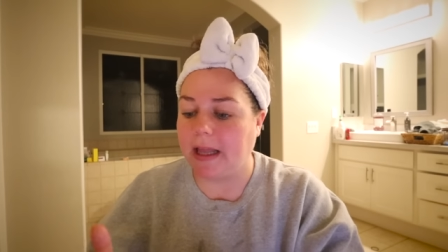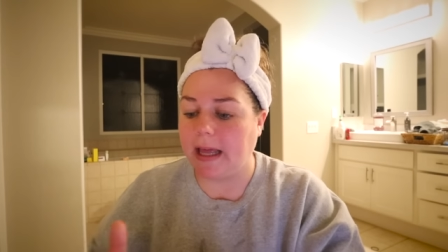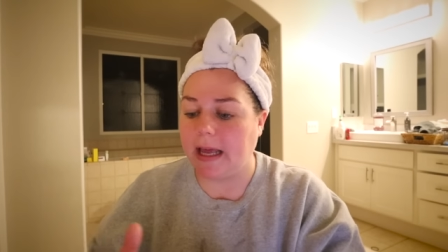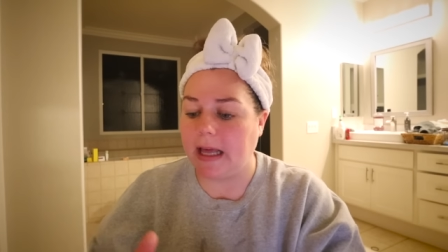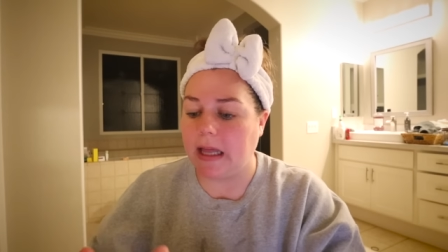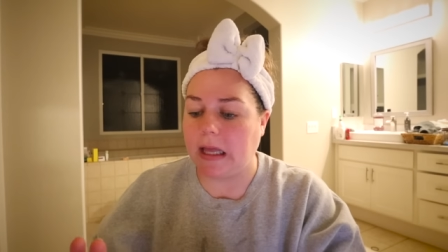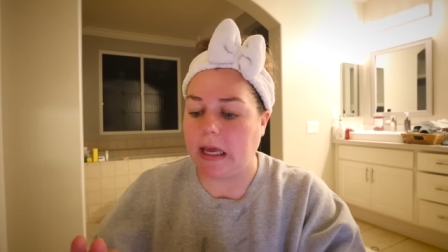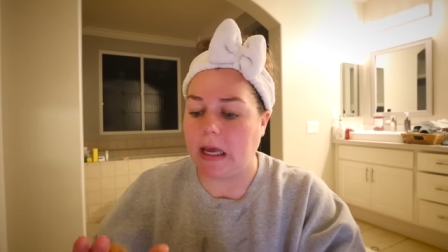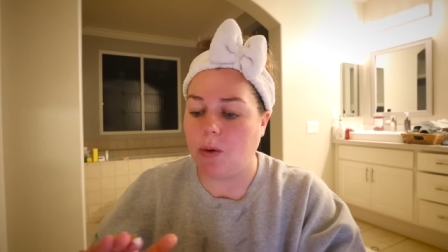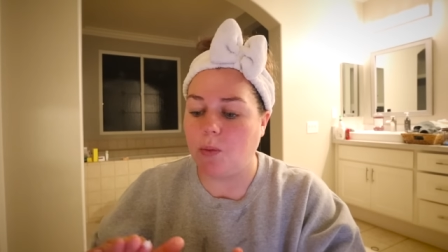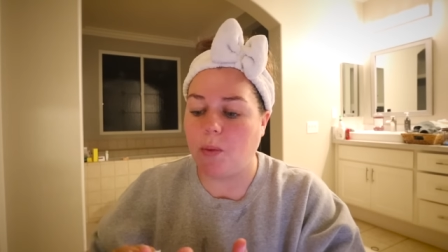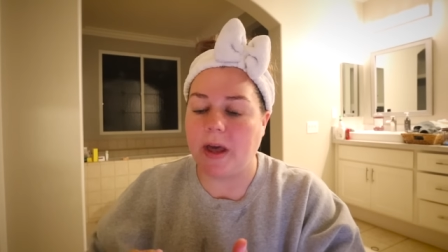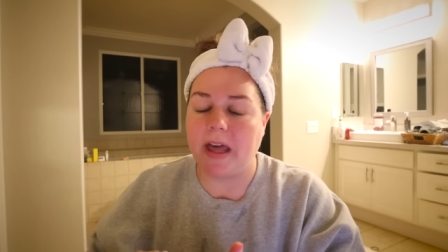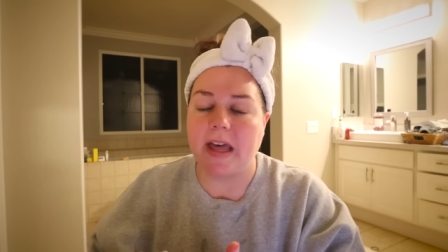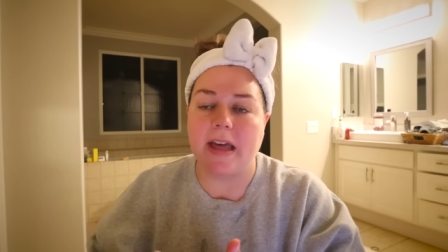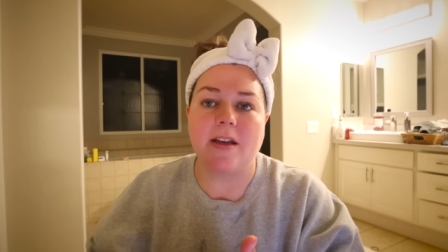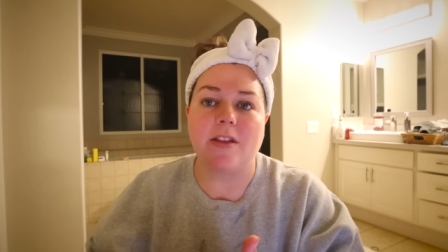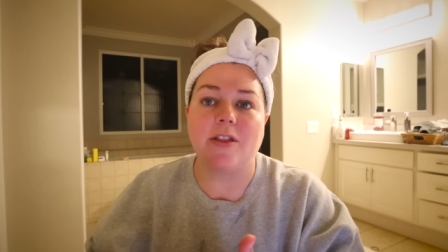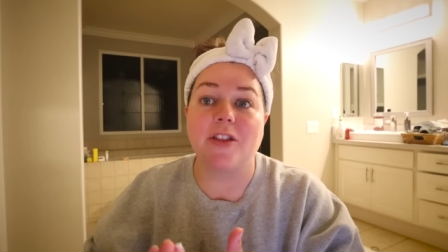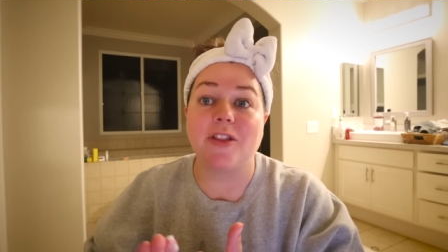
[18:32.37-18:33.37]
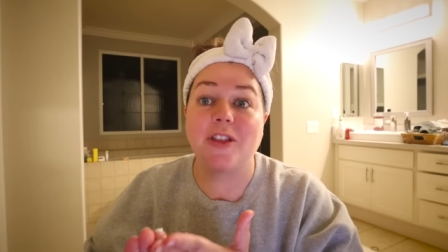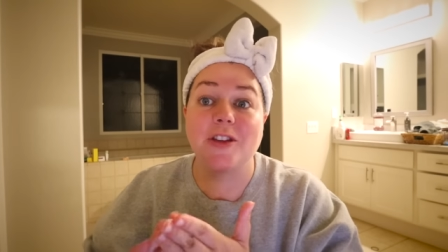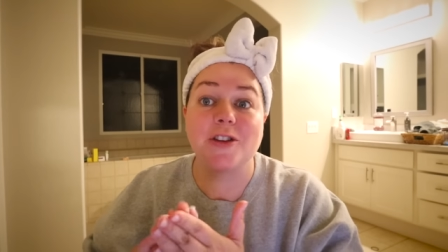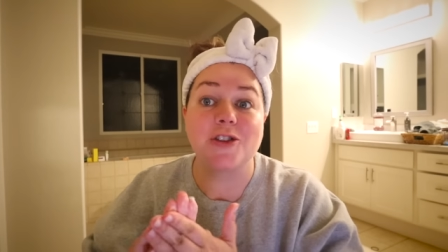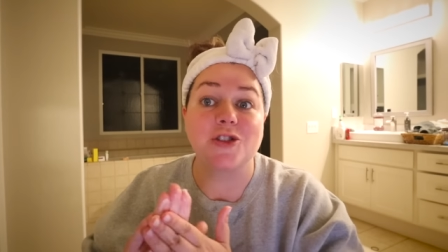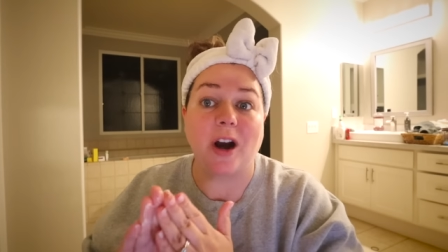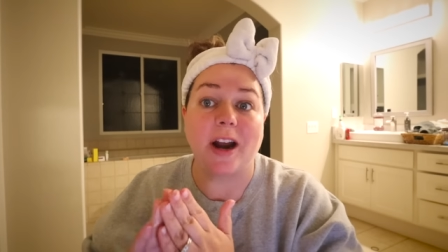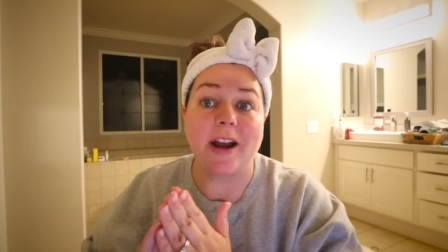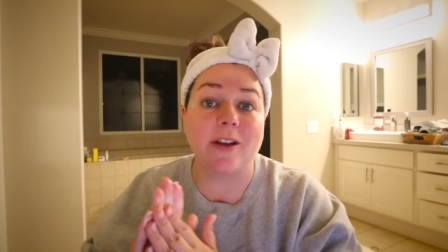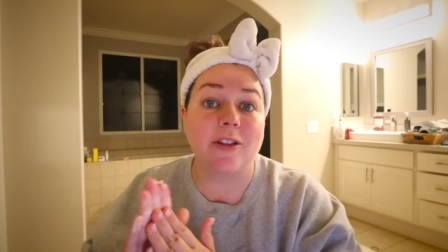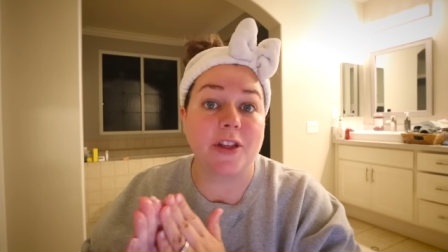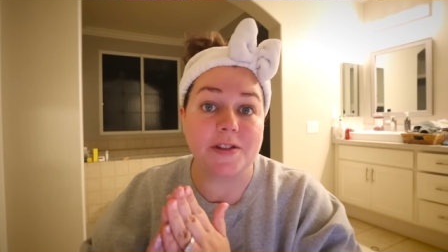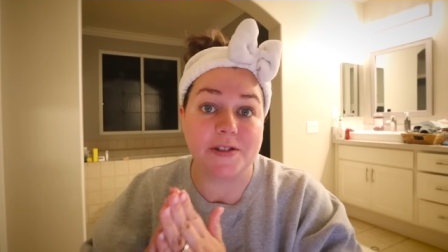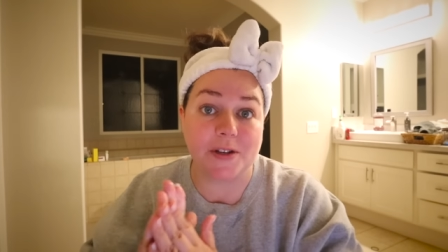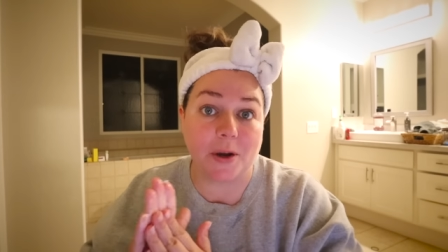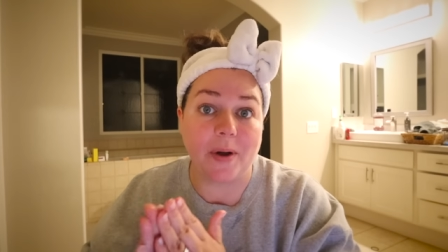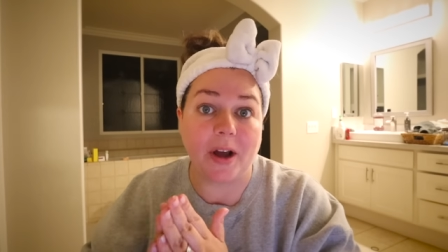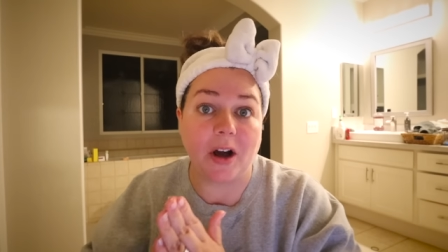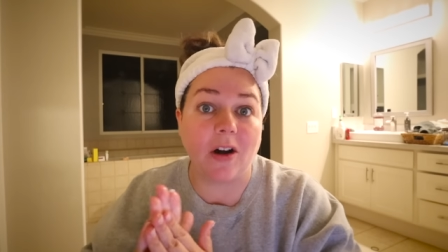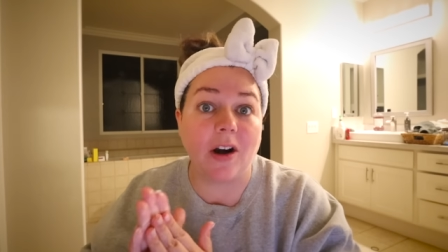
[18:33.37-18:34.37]
lately with the strike that's
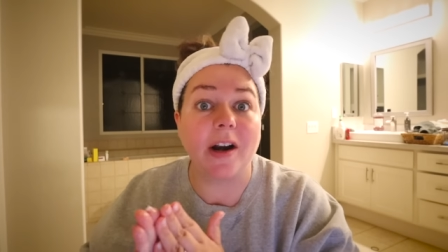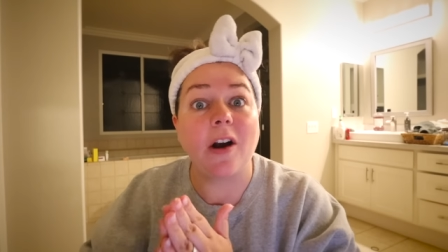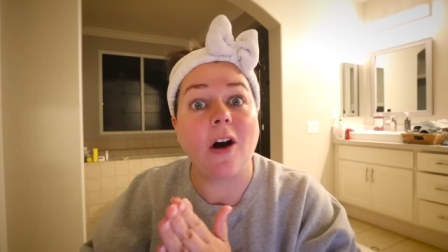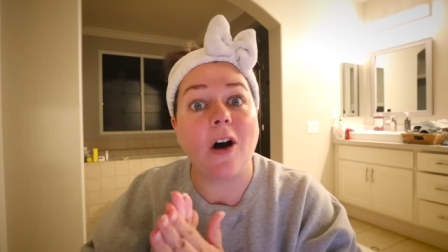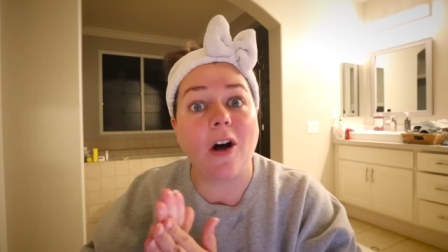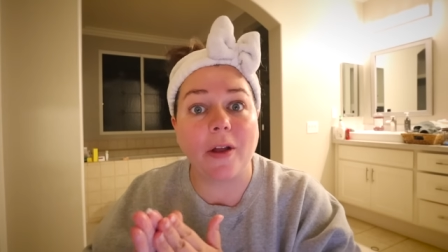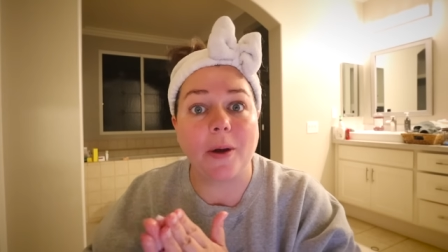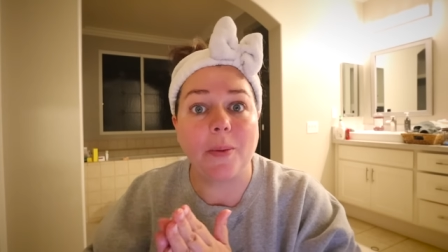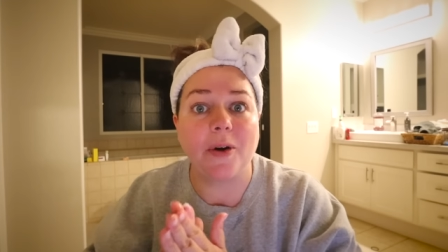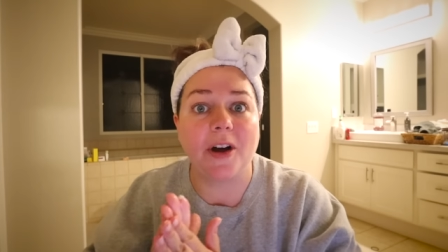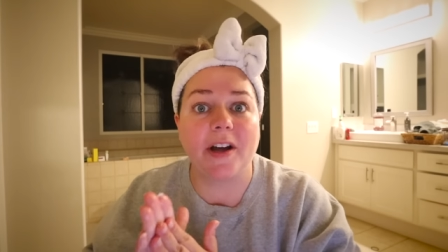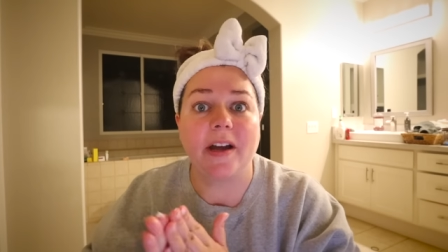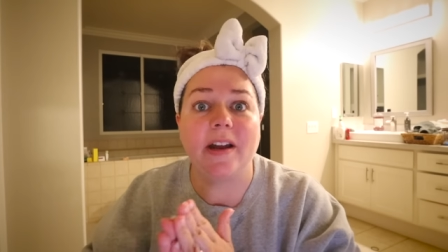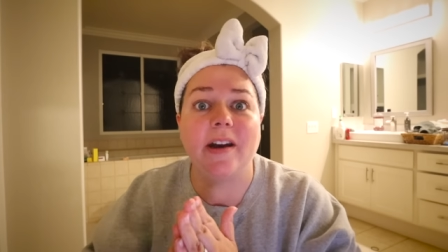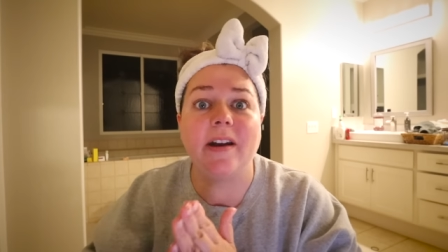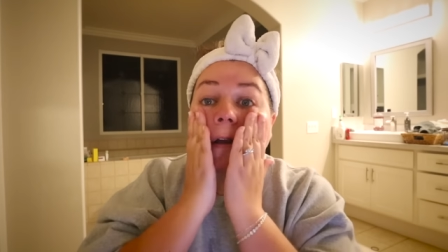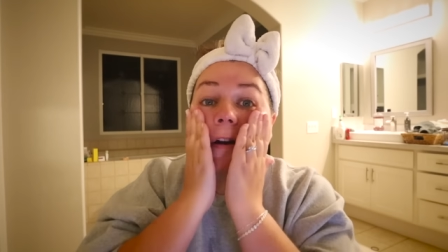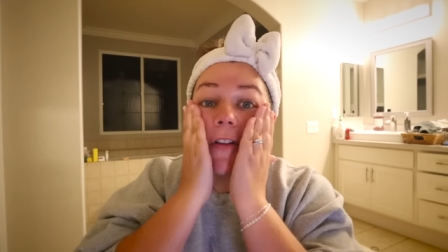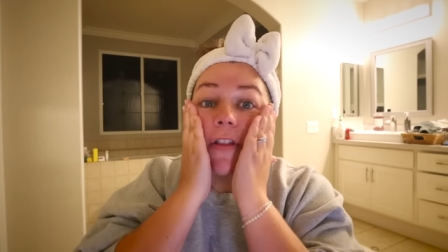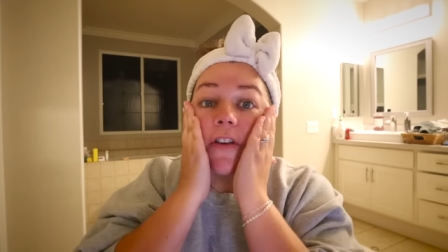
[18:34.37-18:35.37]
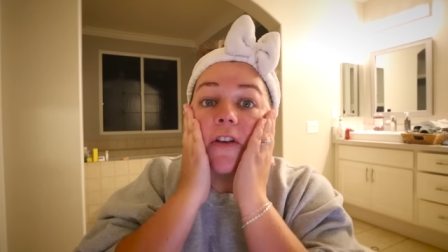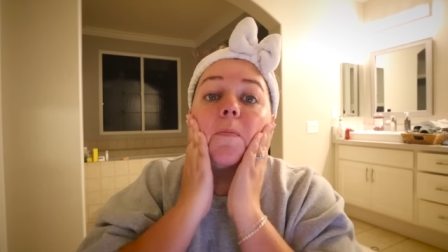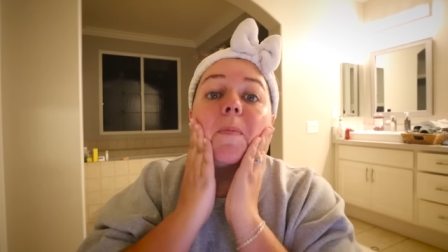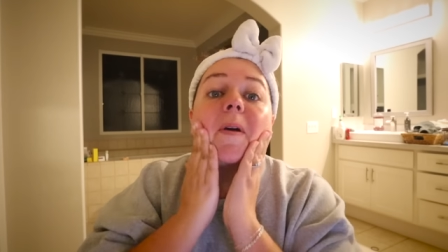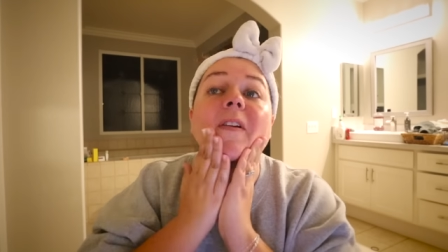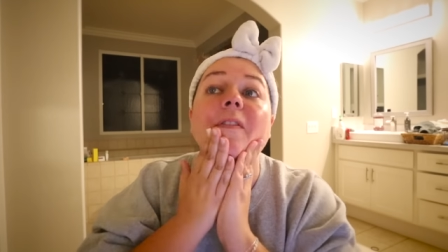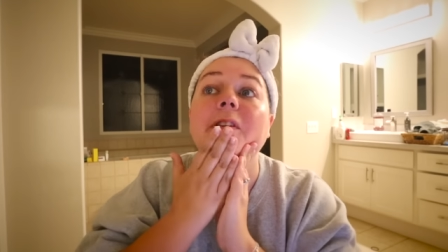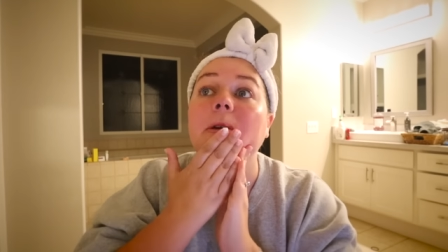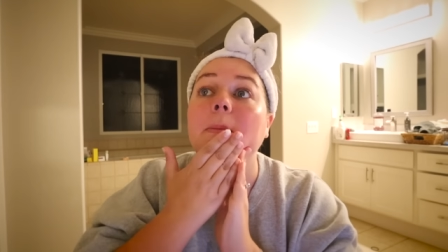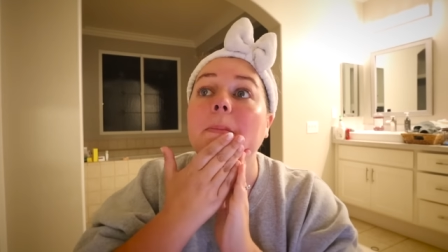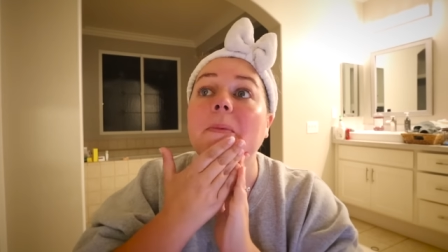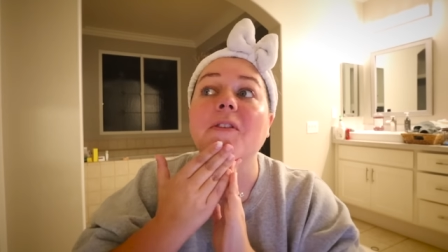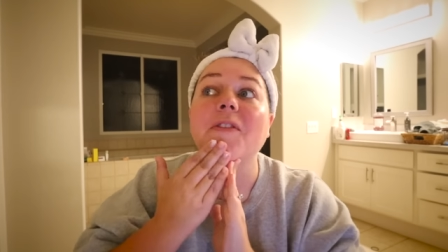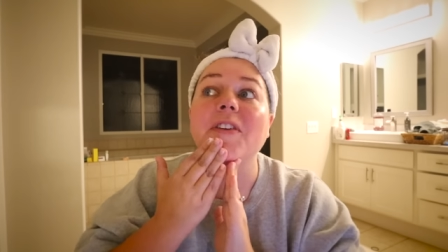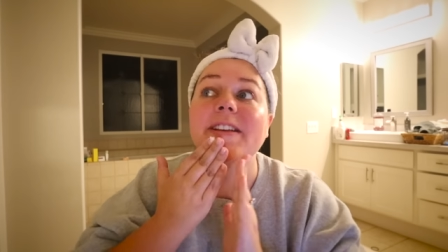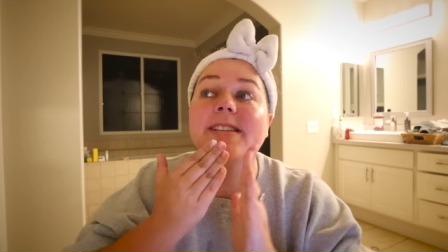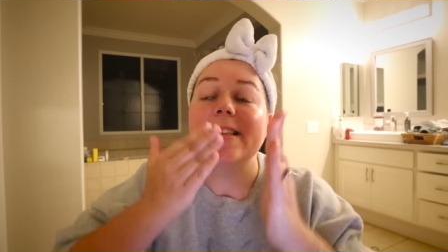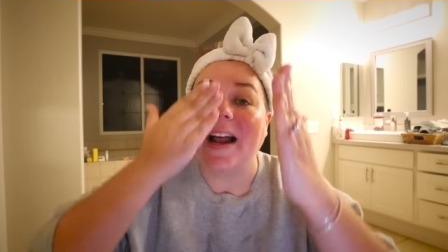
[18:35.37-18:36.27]
going on in Hollywood. You know, there have been a few movies